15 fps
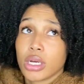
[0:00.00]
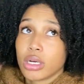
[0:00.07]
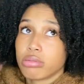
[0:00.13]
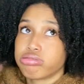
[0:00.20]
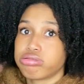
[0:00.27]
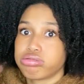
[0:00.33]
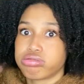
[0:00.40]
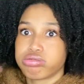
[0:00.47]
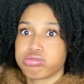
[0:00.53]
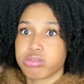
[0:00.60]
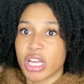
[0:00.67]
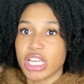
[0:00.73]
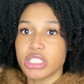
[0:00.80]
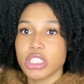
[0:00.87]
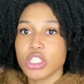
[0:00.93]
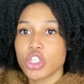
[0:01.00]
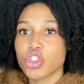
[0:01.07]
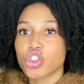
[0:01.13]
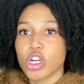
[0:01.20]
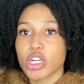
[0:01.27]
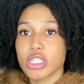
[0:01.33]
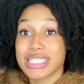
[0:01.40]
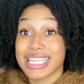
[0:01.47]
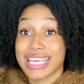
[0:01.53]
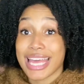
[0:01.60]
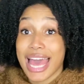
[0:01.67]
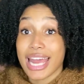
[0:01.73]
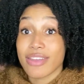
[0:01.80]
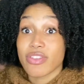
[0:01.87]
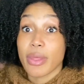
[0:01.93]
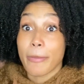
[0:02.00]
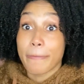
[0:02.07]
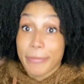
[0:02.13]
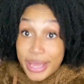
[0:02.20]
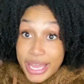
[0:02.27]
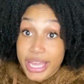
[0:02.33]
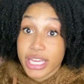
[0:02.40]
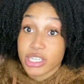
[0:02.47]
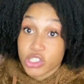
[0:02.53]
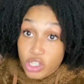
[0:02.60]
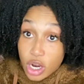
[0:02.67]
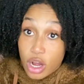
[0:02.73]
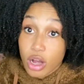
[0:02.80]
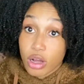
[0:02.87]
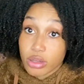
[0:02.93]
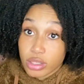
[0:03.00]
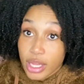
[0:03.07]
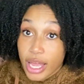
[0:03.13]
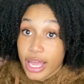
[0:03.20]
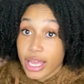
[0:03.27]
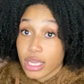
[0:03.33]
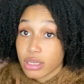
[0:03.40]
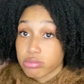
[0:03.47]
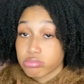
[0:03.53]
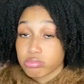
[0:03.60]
it's just a struggle to get out of the bed, y'all. Like,